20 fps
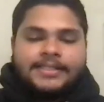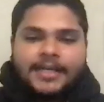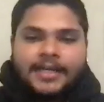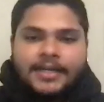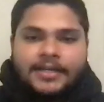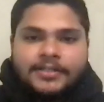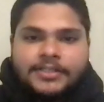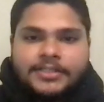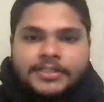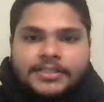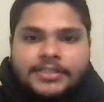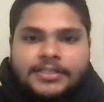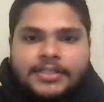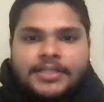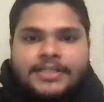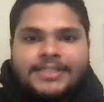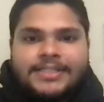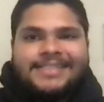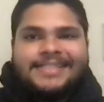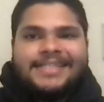Zion's
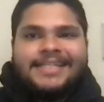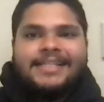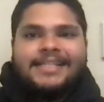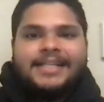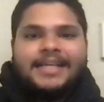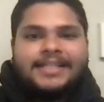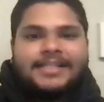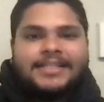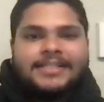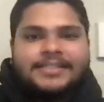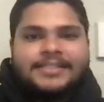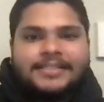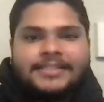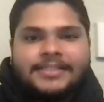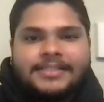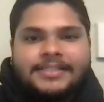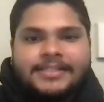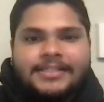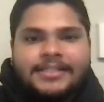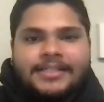gonna stay like this
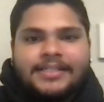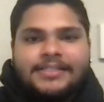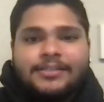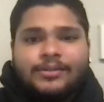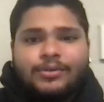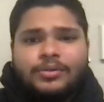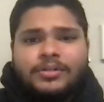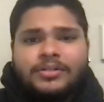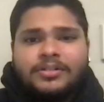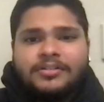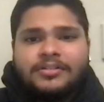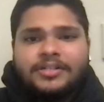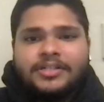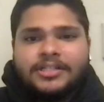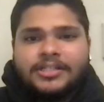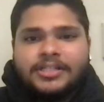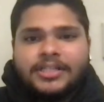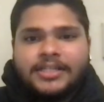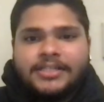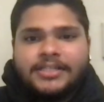his whole career
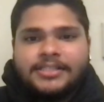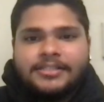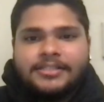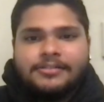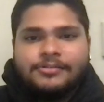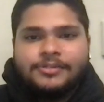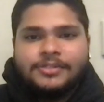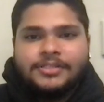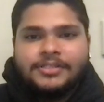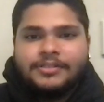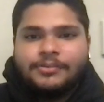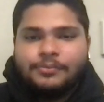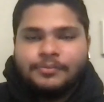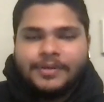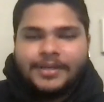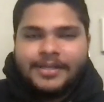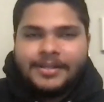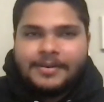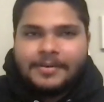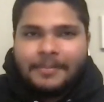unless he loses some
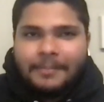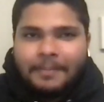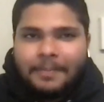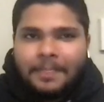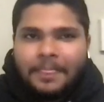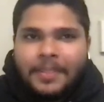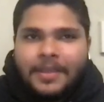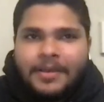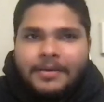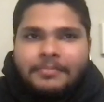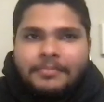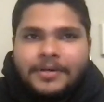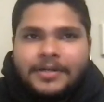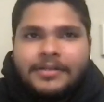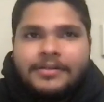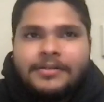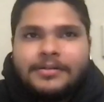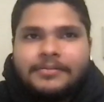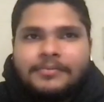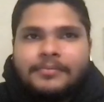weight.
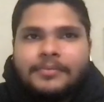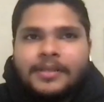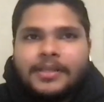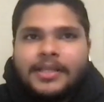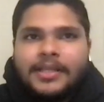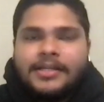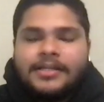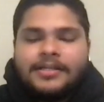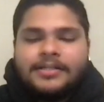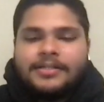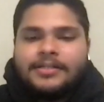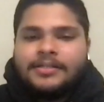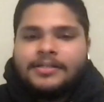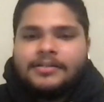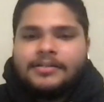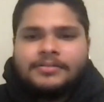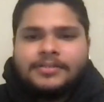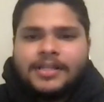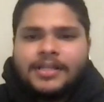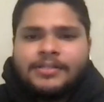But um, that,
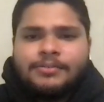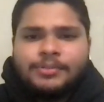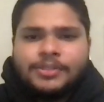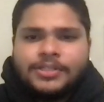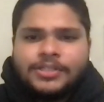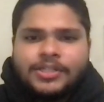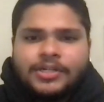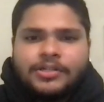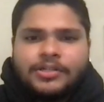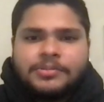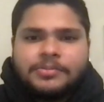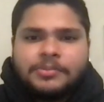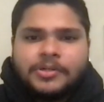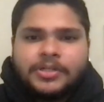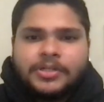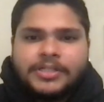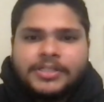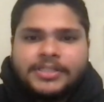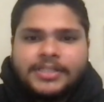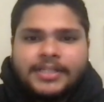that's what Charles
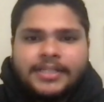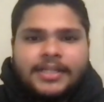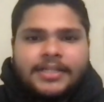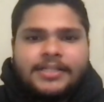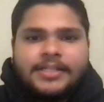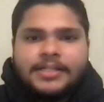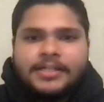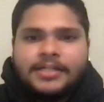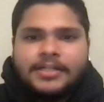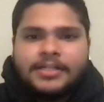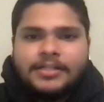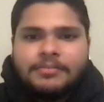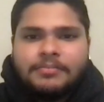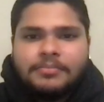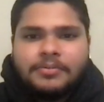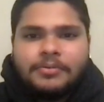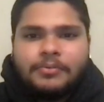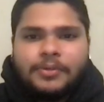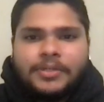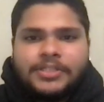Barkley said. That uh,
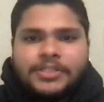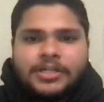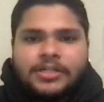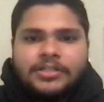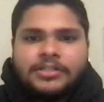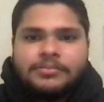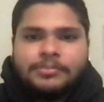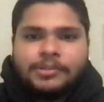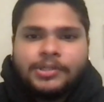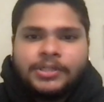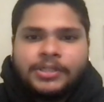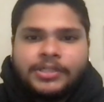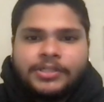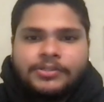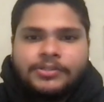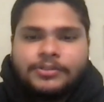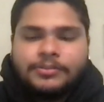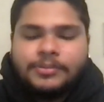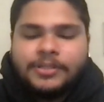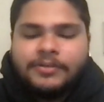when Charles Barkley
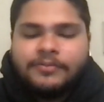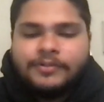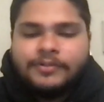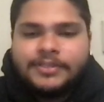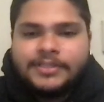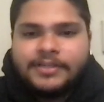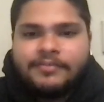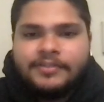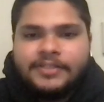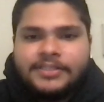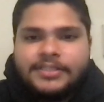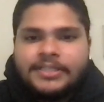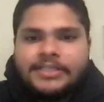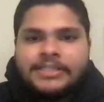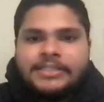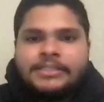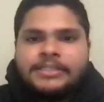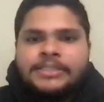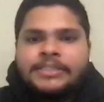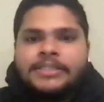used to play for the
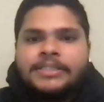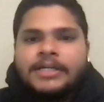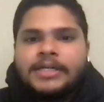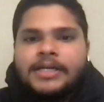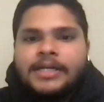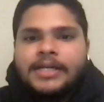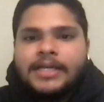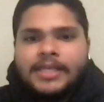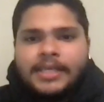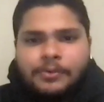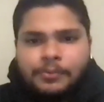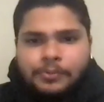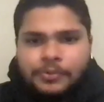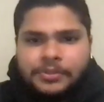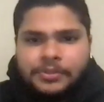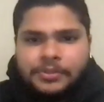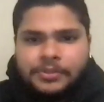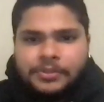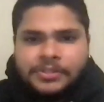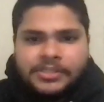76ers, he
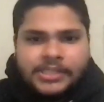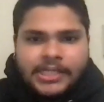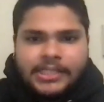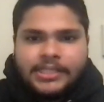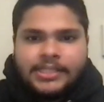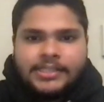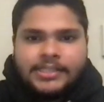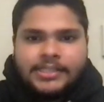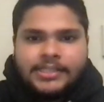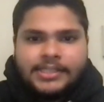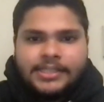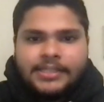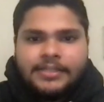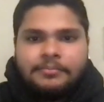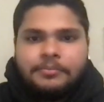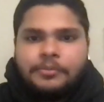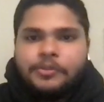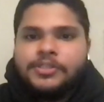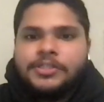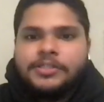was like this, and
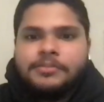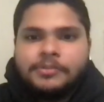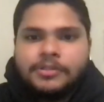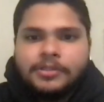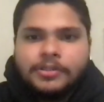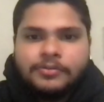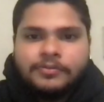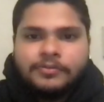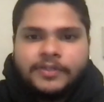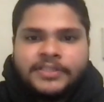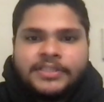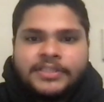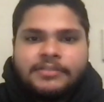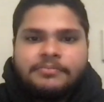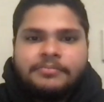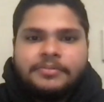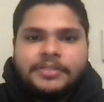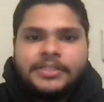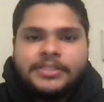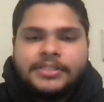then Moses Malone,
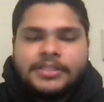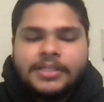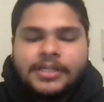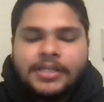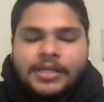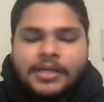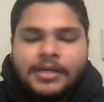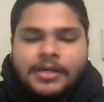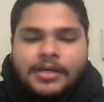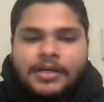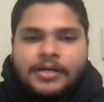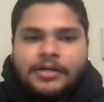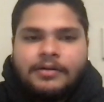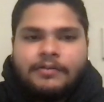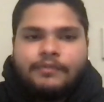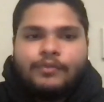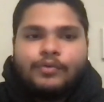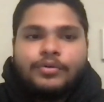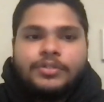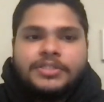rest in peace, uh,
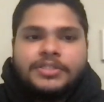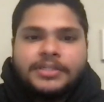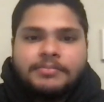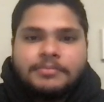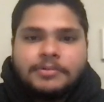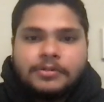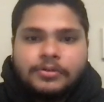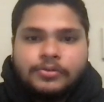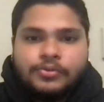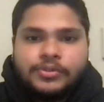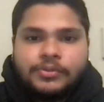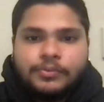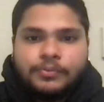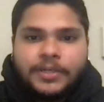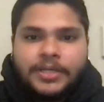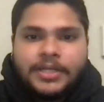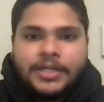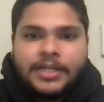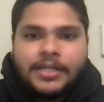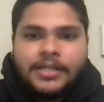forced him to lose some weight,
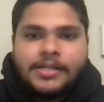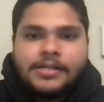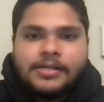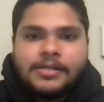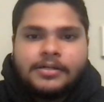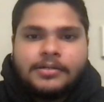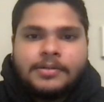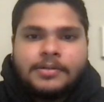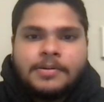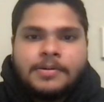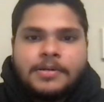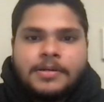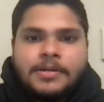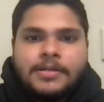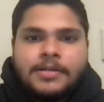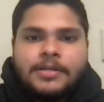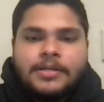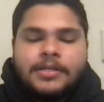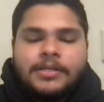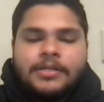and uh,
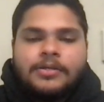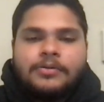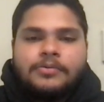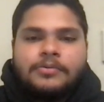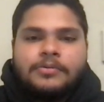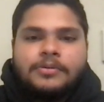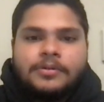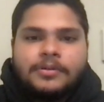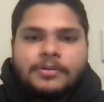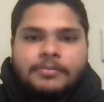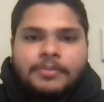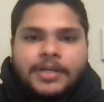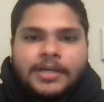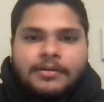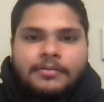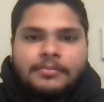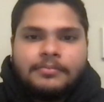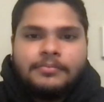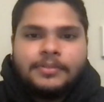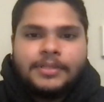you know,
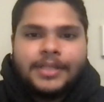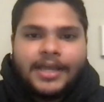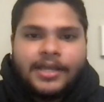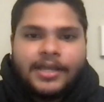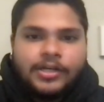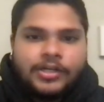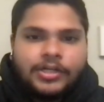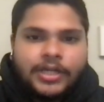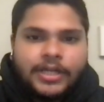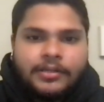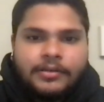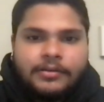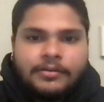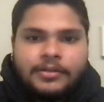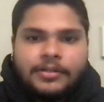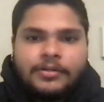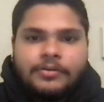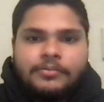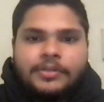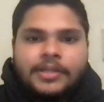become lighter and you
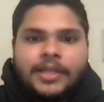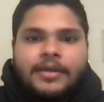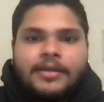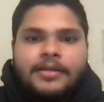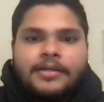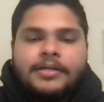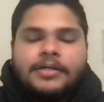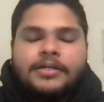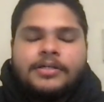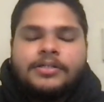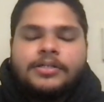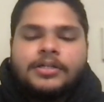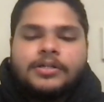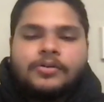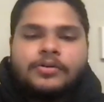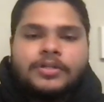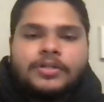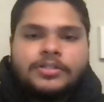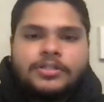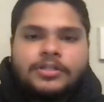know that uh,
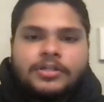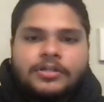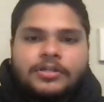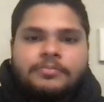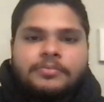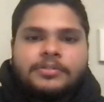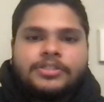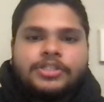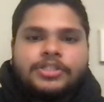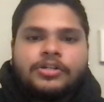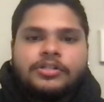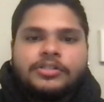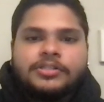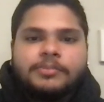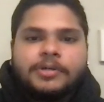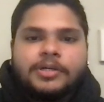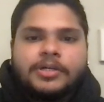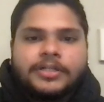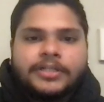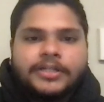according to Charles
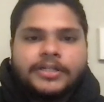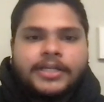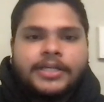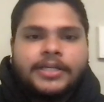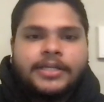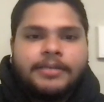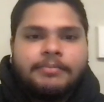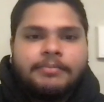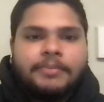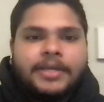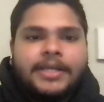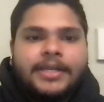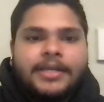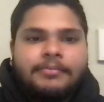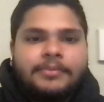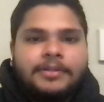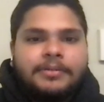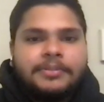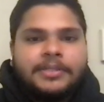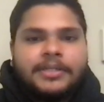Barkley, it made
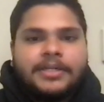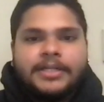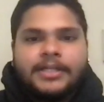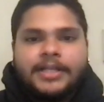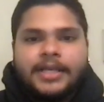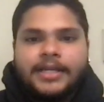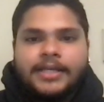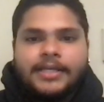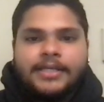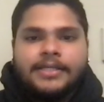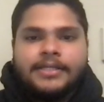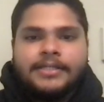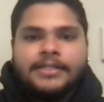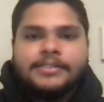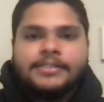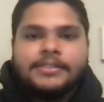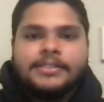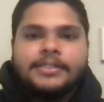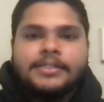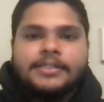him the player that he
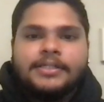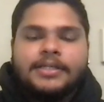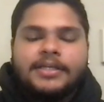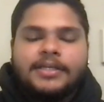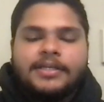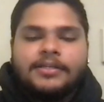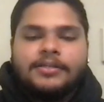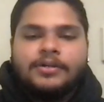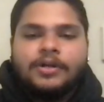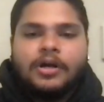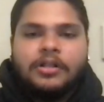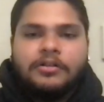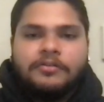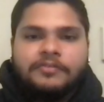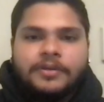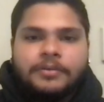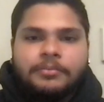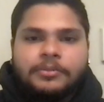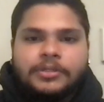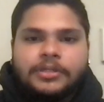is, you know, Hall of
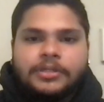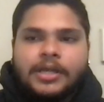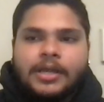Famer.